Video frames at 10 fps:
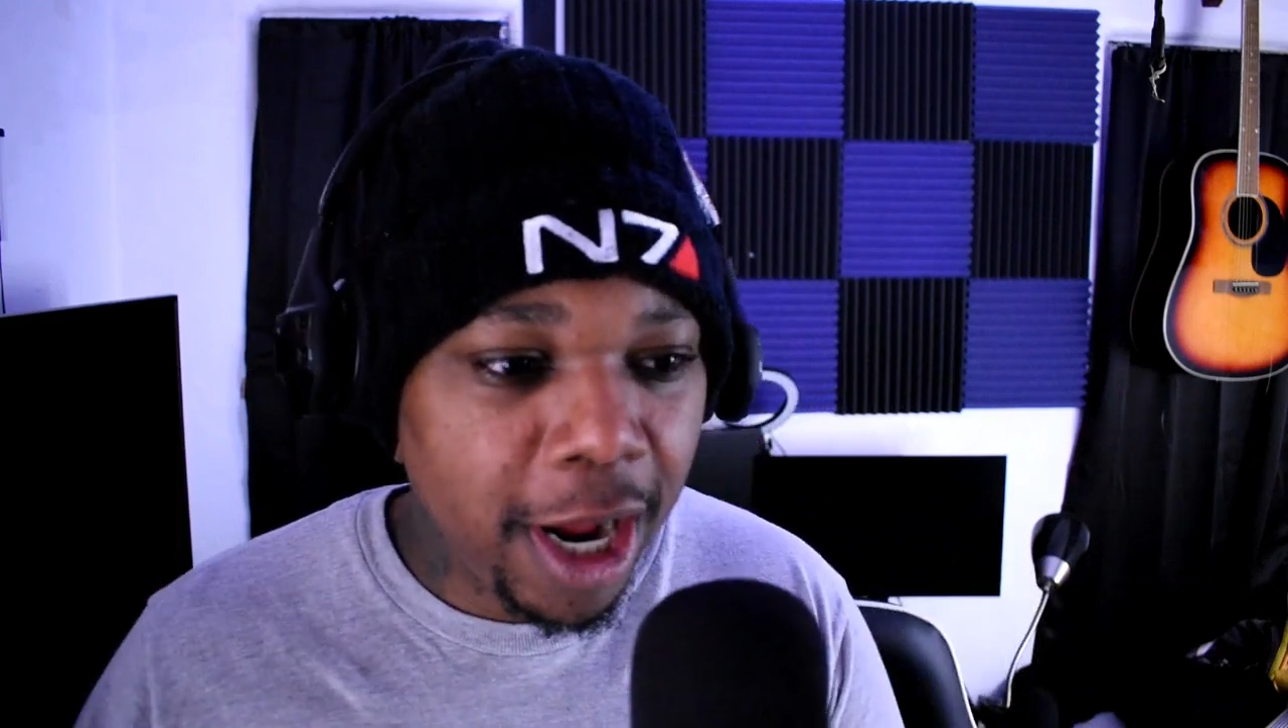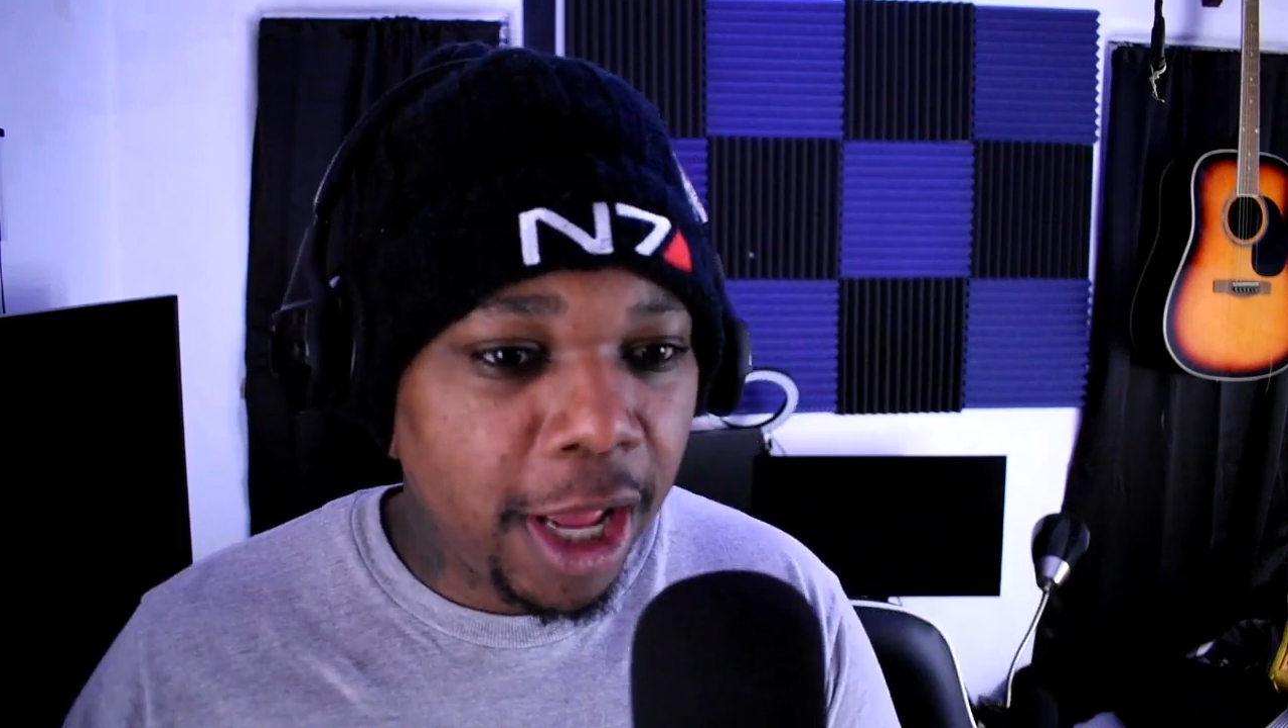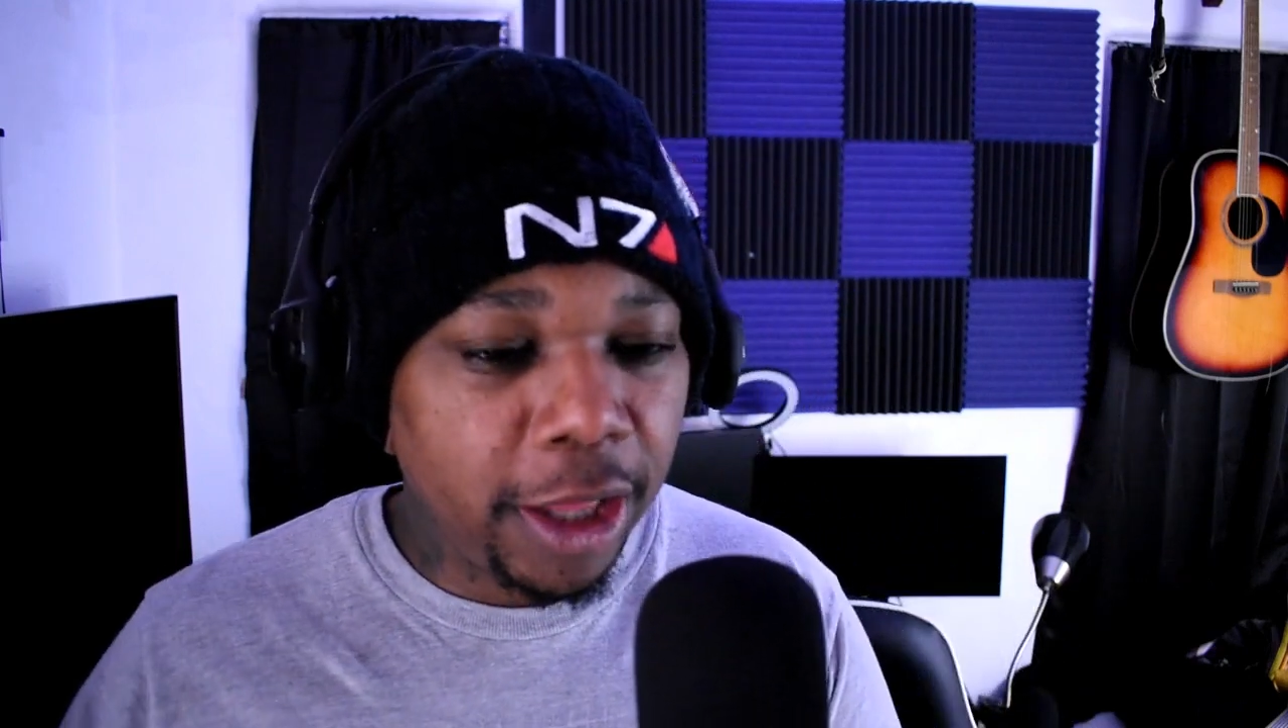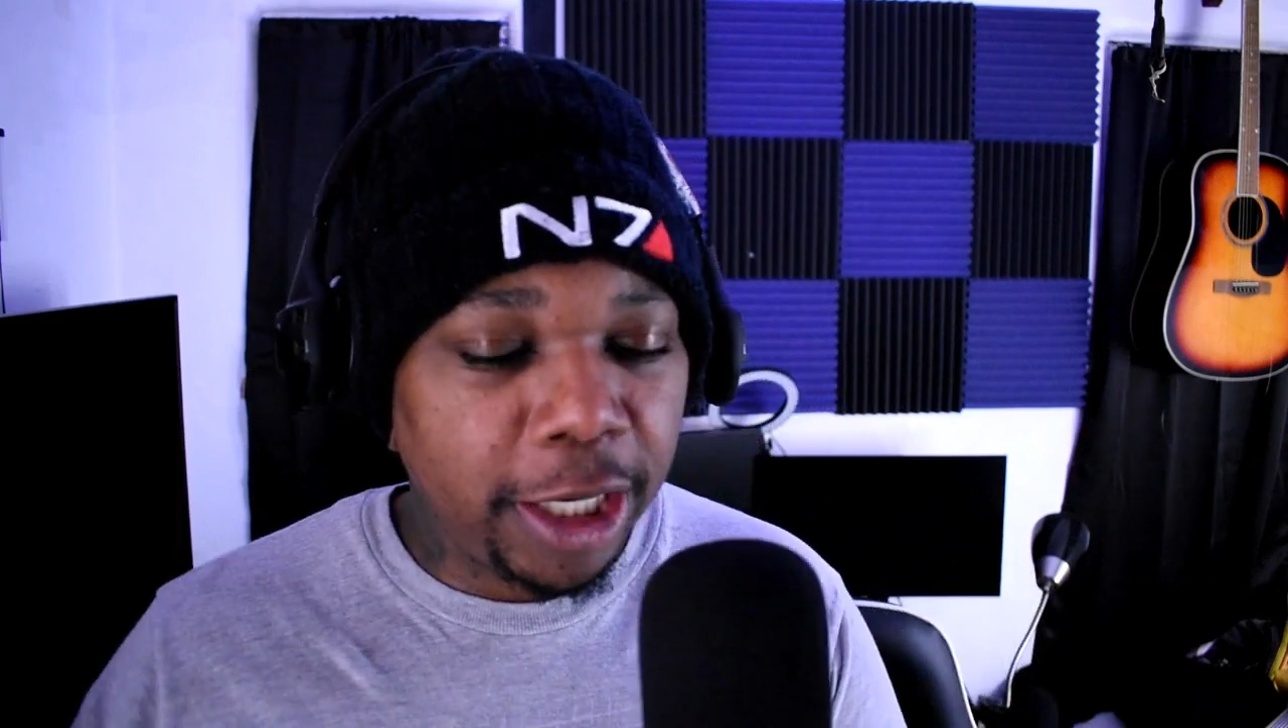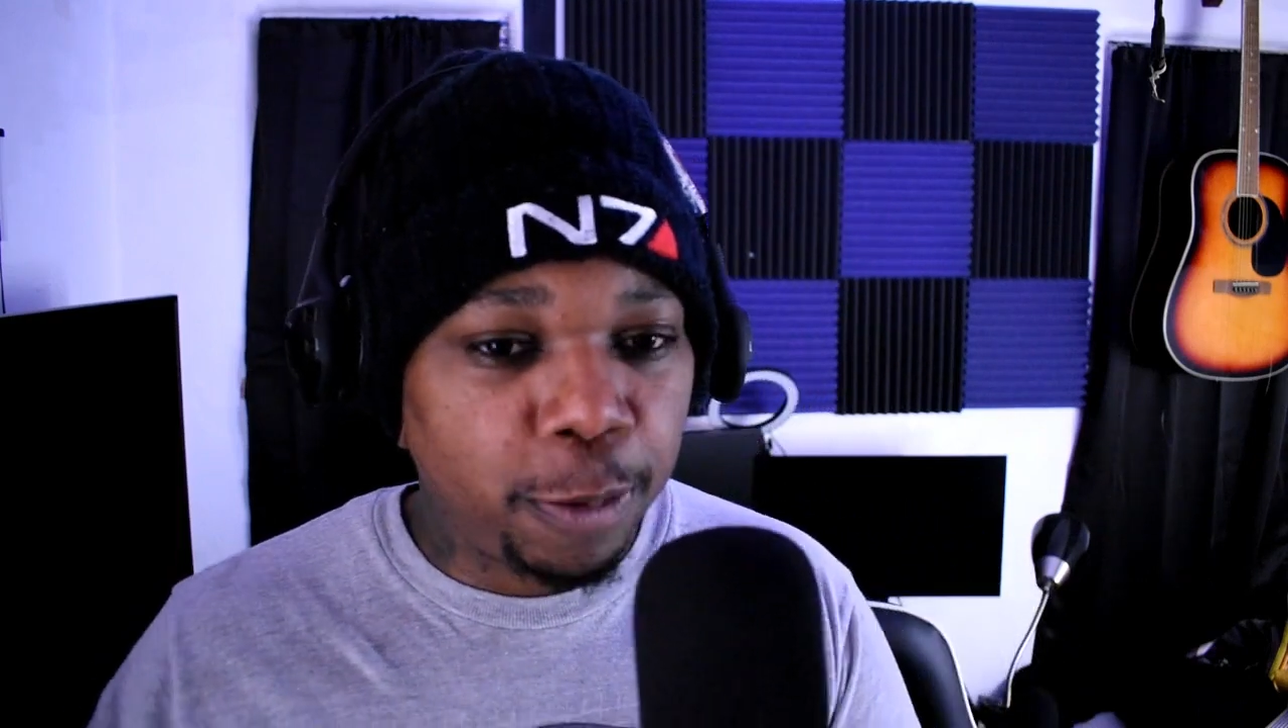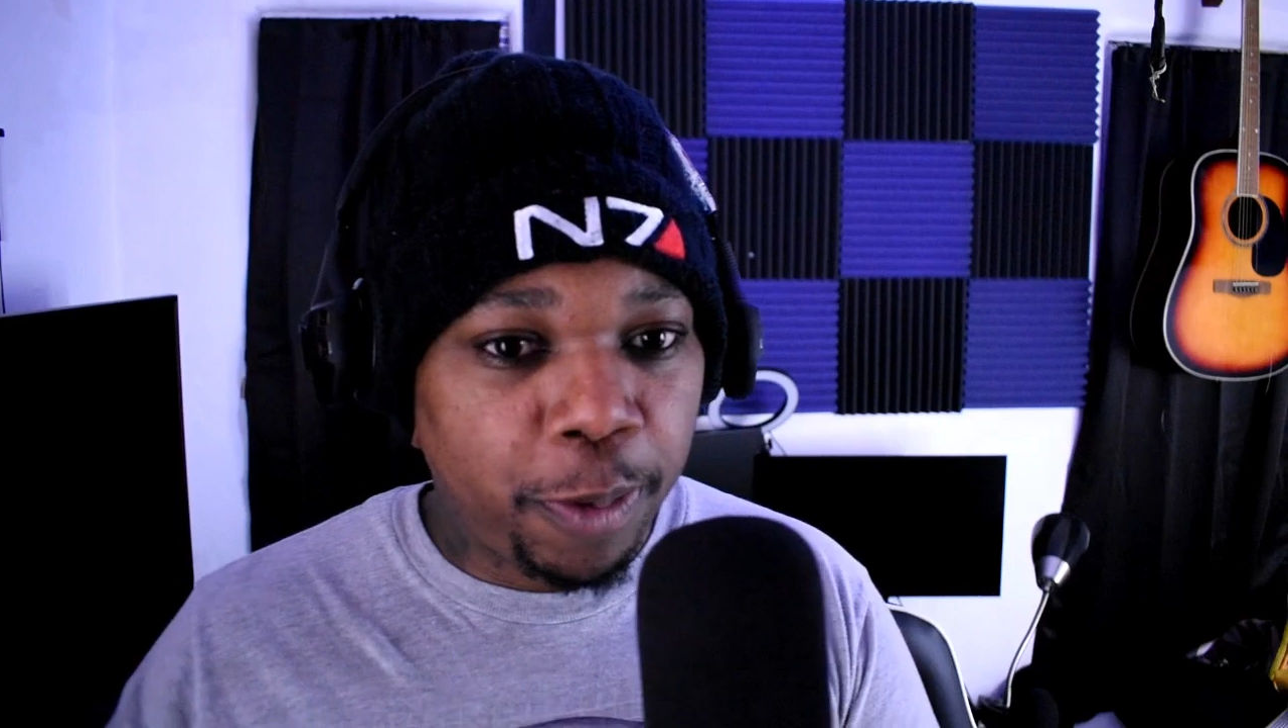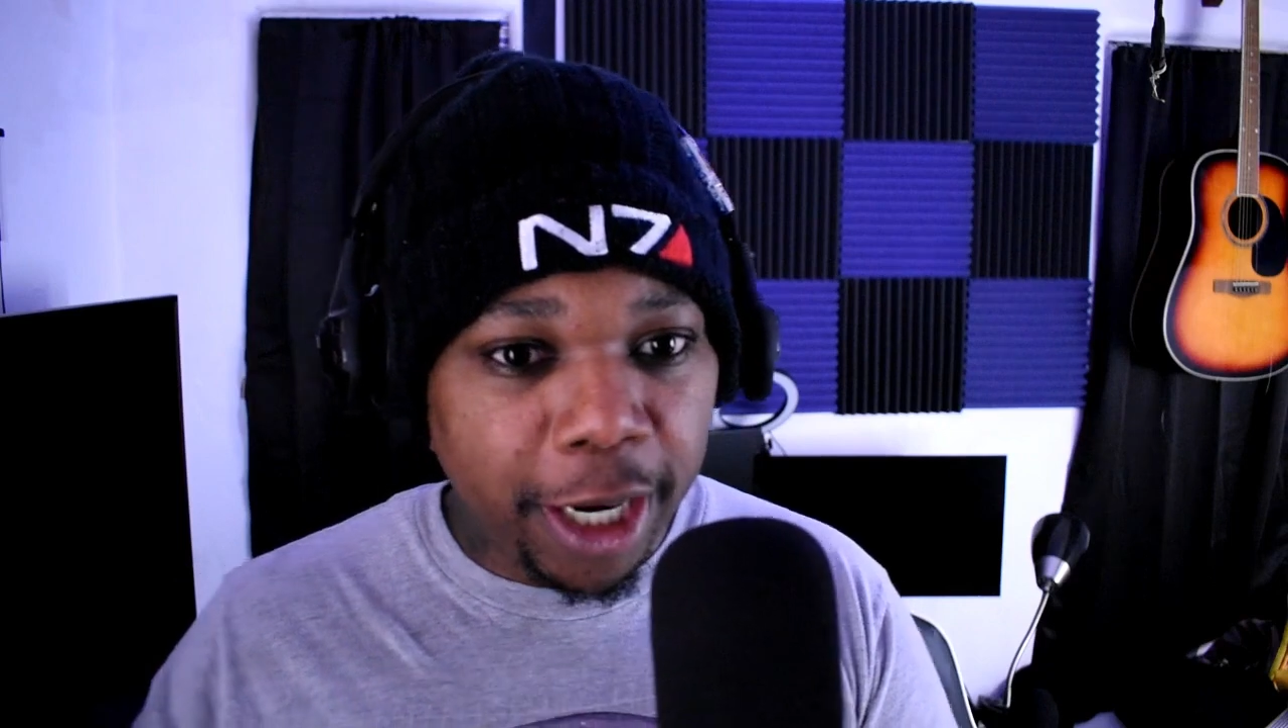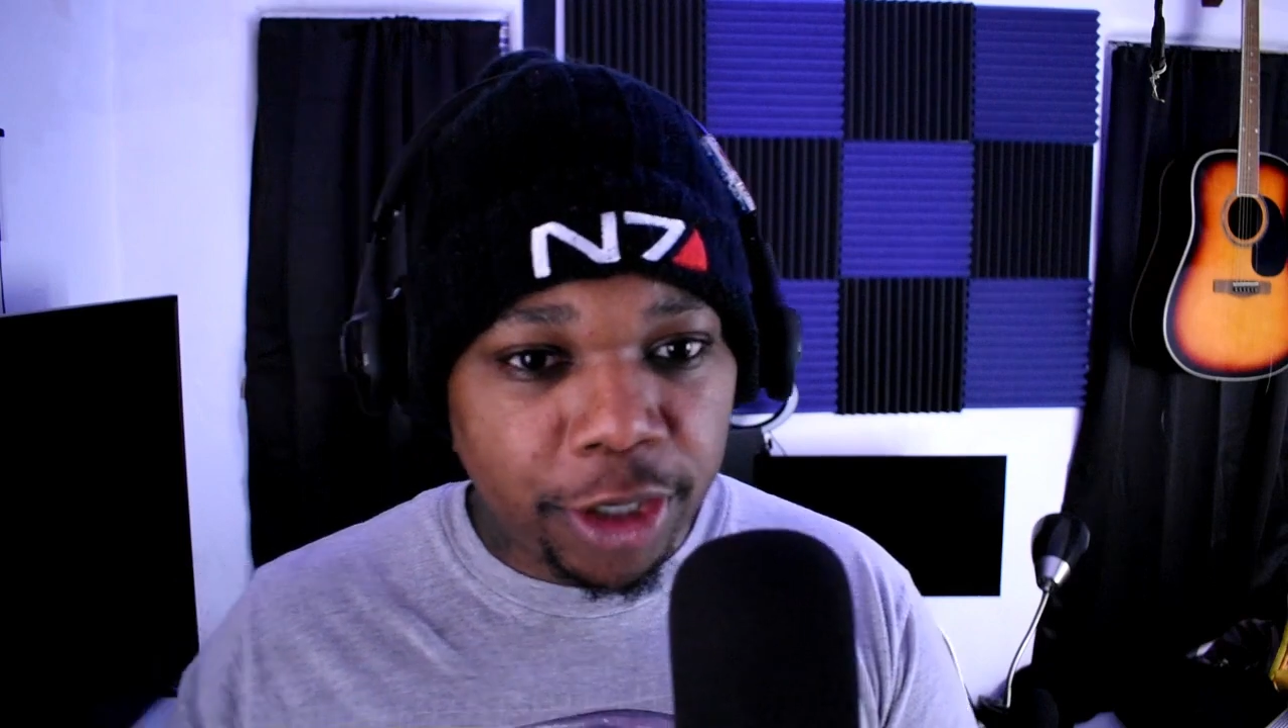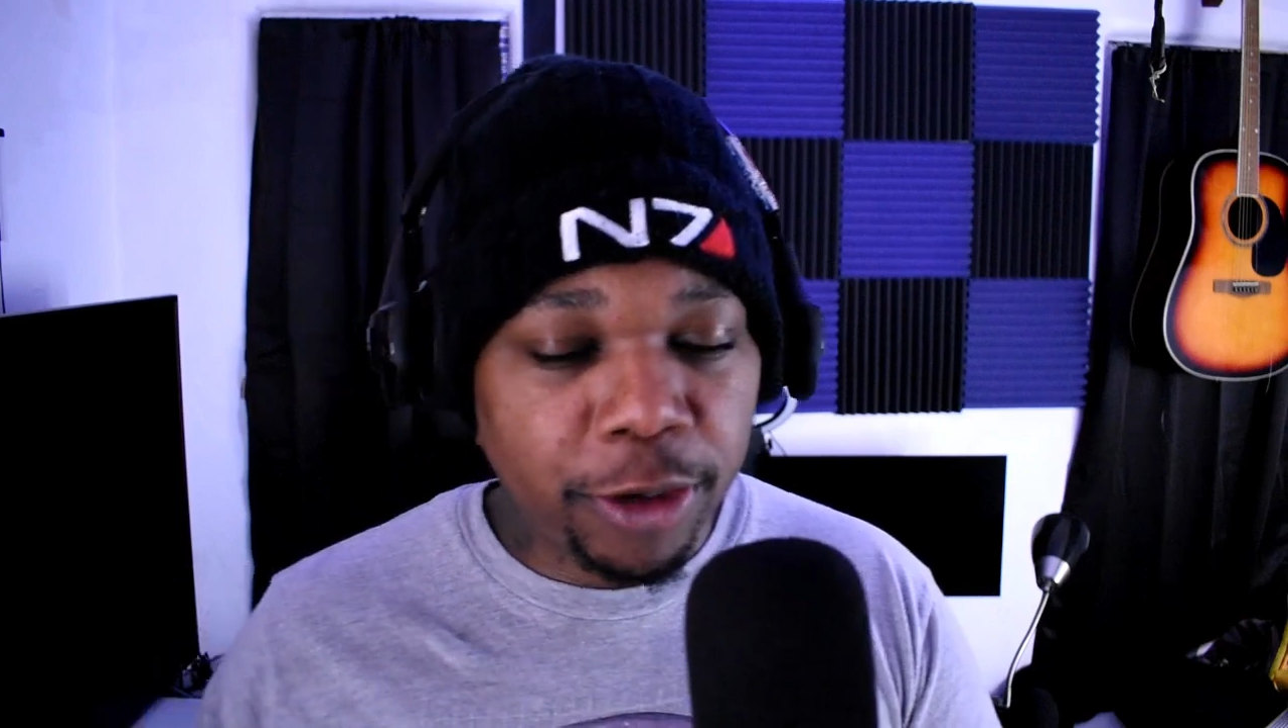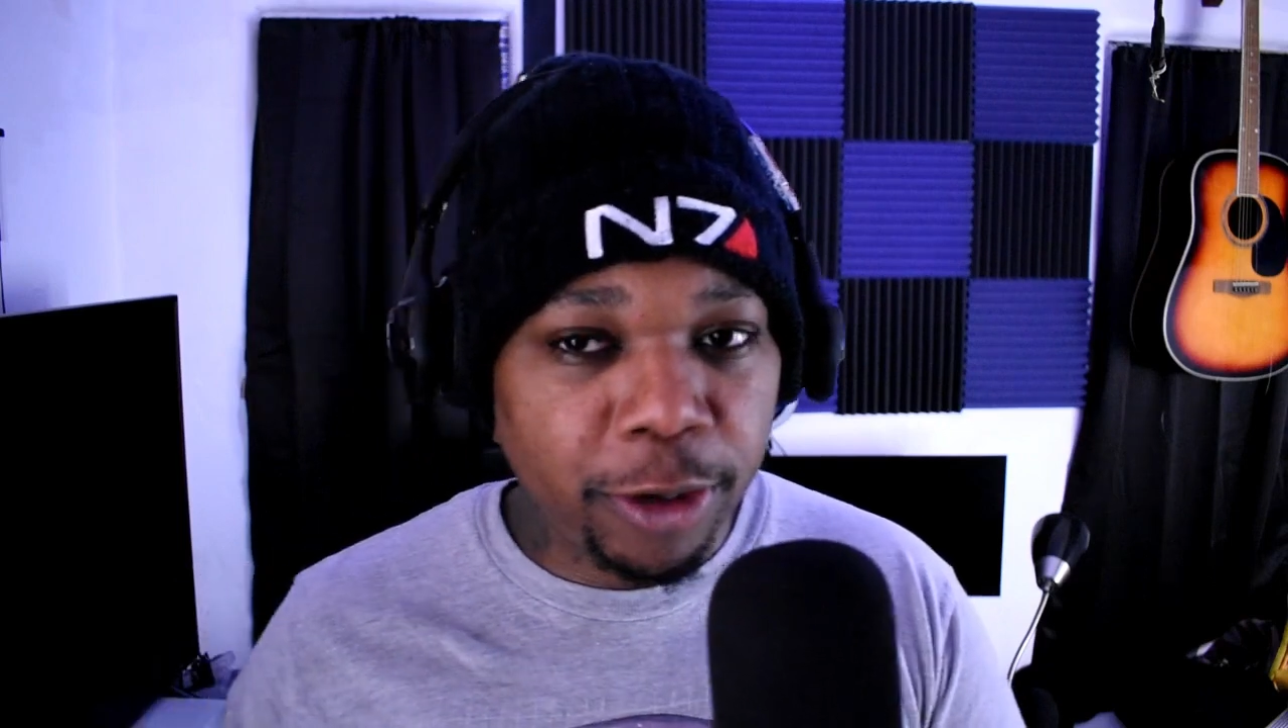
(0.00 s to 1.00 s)
These
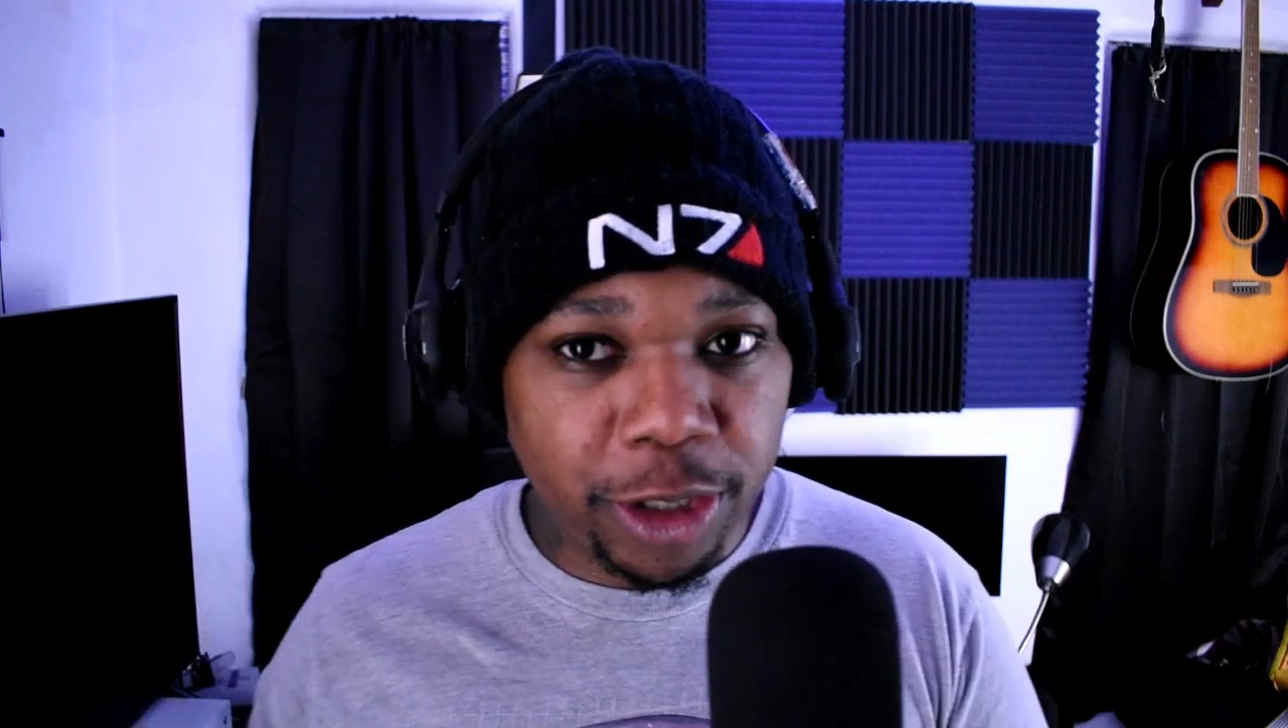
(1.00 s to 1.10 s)
pictures